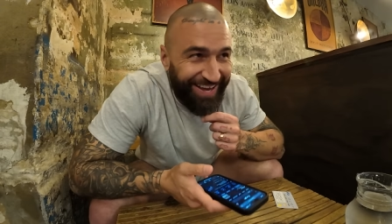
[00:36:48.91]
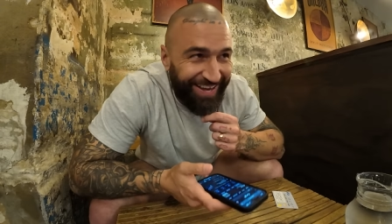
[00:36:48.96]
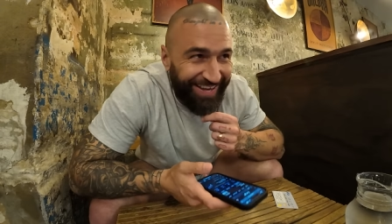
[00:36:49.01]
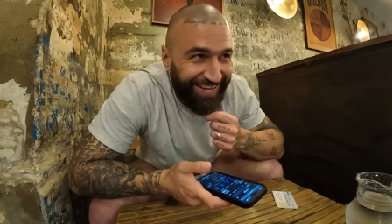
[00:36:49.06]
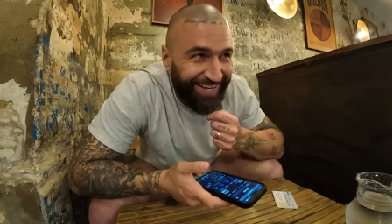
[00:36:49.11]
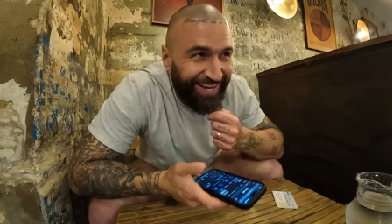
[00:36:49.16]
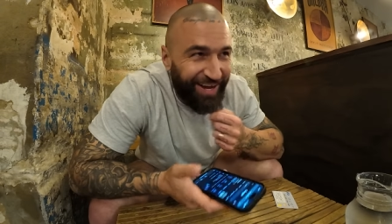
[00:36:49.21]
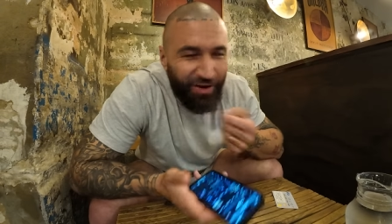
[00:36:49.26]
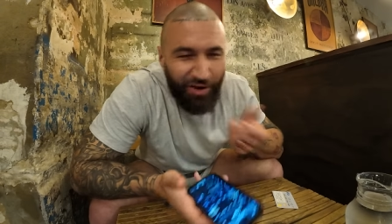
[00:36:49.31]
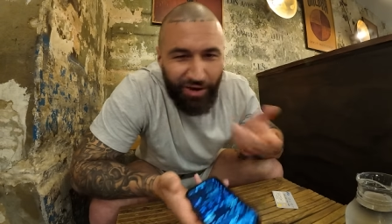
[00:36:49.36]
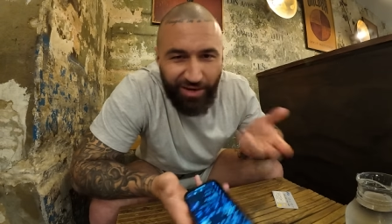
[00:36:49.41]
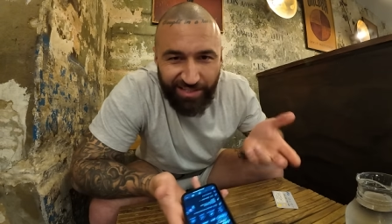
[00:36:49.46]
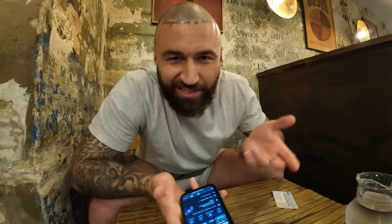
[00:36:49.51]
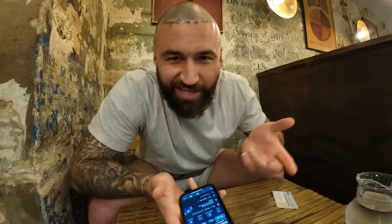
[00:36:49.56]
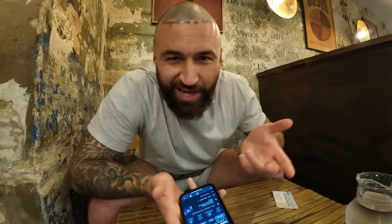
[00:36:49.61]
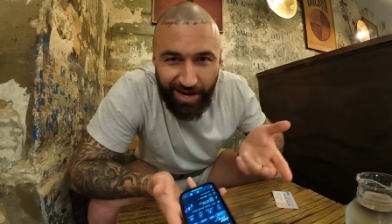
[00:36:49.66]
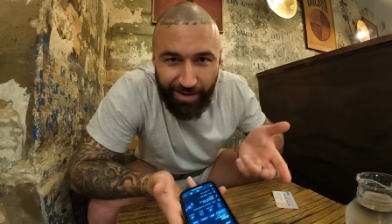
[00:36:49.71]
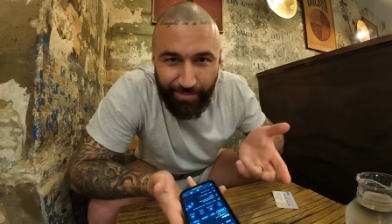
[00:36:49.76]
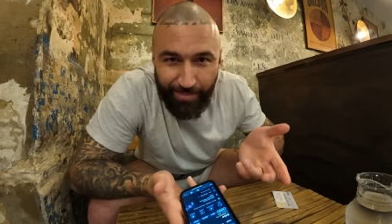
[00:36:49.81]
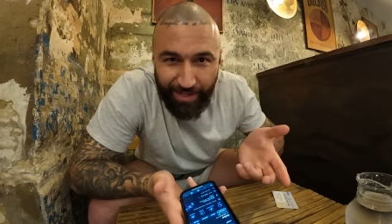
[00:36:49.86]
I know it's
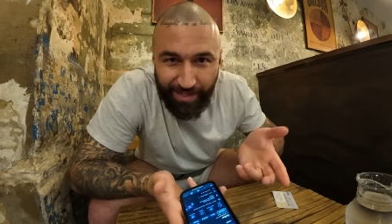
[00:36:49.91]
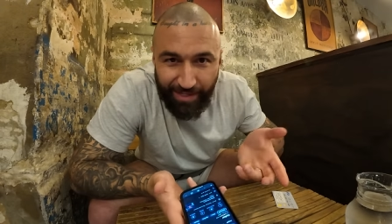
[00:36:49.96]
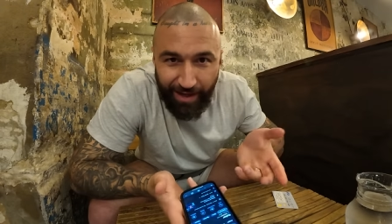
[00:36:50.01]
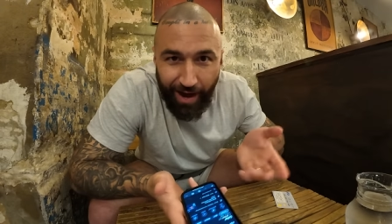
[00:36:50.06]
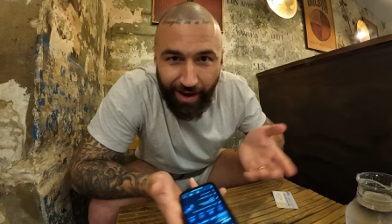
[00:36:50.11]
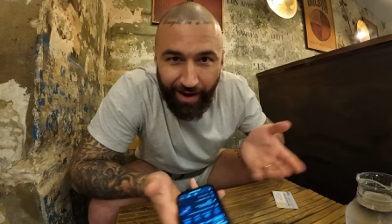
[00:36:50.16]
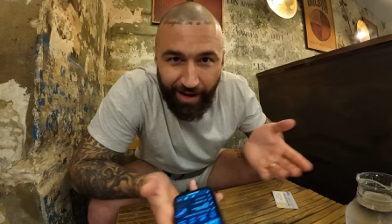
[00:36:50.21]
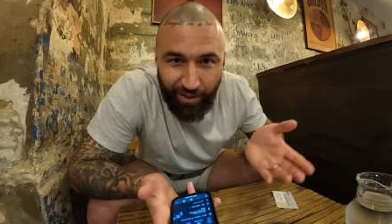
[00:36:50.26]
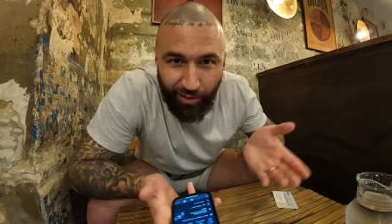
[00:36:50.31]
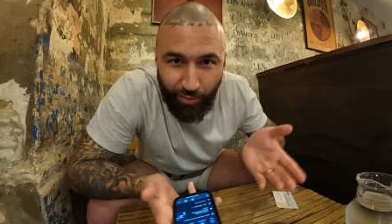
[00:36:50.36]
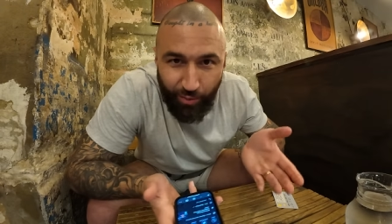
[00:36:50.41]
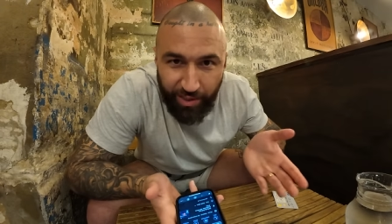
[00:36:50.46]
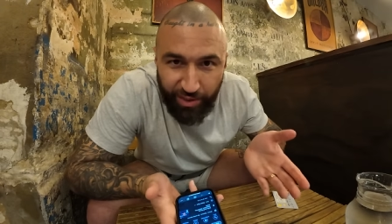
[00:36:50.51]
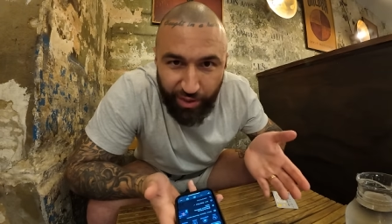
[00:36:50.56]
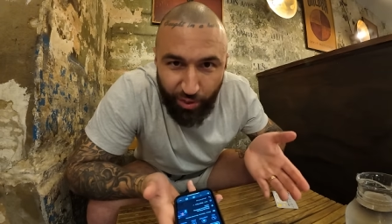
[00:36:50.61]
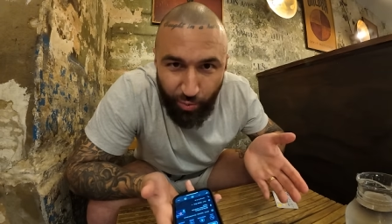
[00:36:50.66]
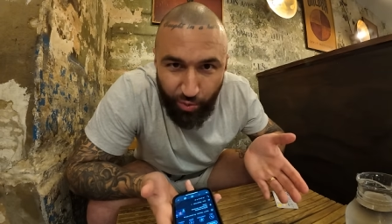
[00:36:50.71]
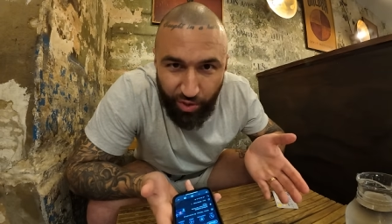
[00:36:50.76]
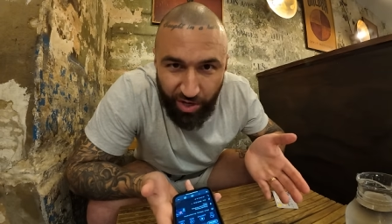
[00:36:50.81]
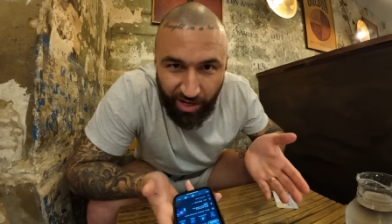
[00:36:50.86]
gonna be gone,
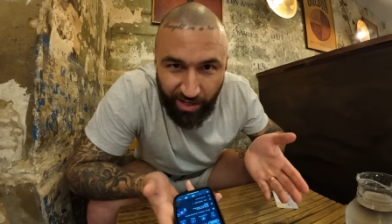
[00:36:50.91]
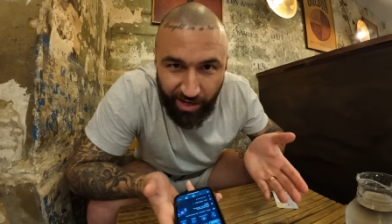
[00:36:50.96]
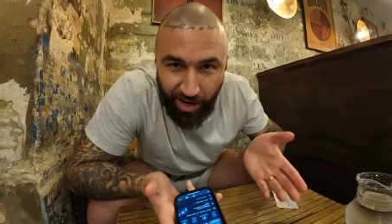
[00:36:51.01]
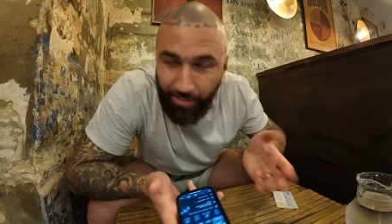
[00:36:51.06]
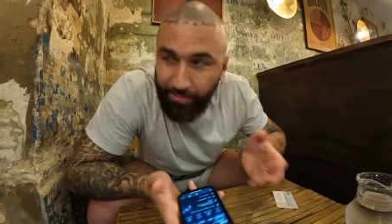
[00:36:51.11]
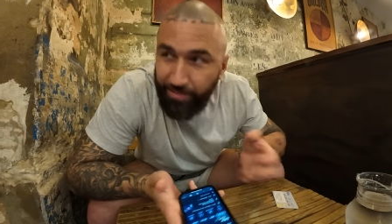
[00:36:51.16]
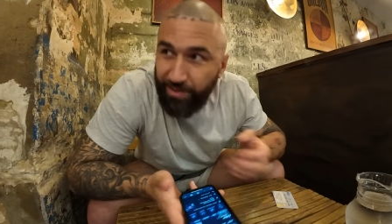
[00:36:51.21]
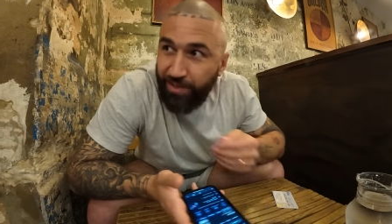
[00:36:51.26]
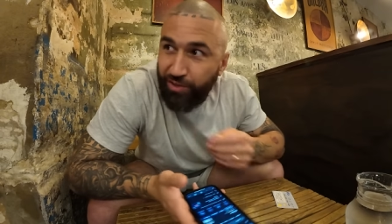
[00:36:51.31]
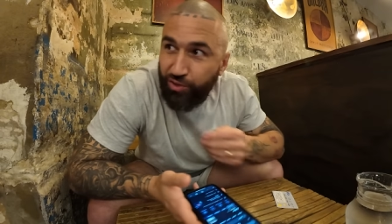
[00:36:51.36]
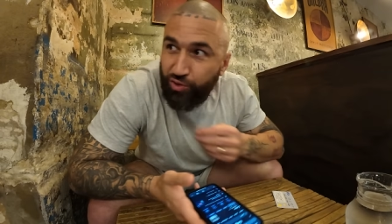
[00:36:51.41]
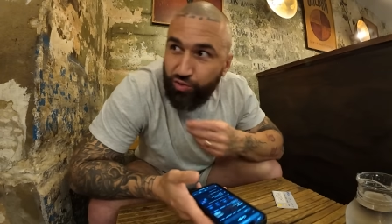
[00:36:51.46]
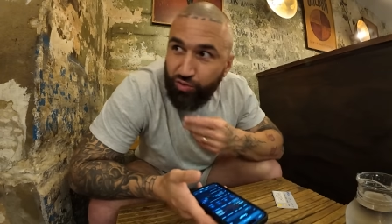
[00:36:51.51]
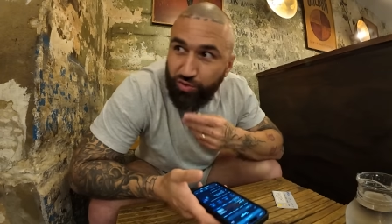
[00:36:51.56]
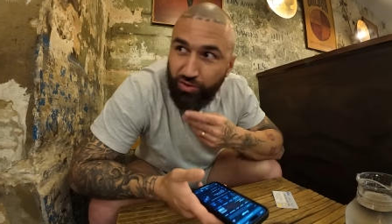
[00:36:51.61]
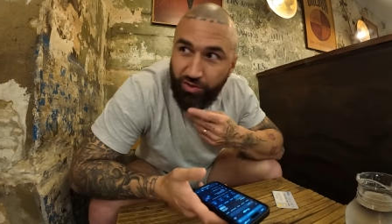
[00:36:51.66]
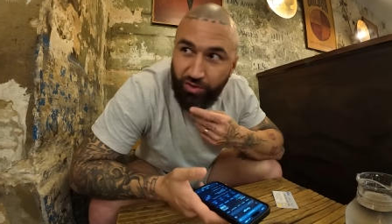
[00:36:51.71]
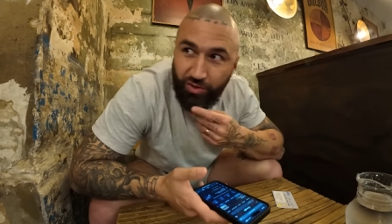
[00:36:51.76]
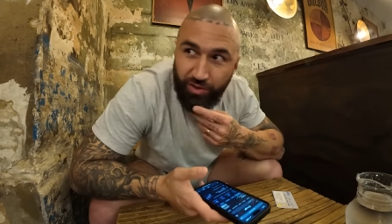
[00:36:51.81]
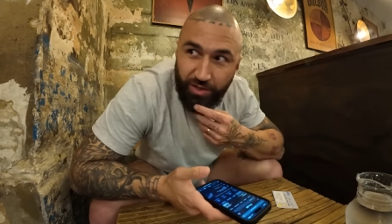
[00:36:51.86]
otherwise I wouldn't have come here,
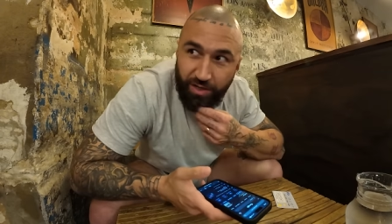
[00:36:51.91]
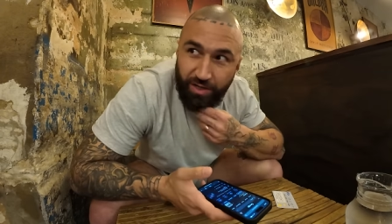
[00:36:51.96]
true?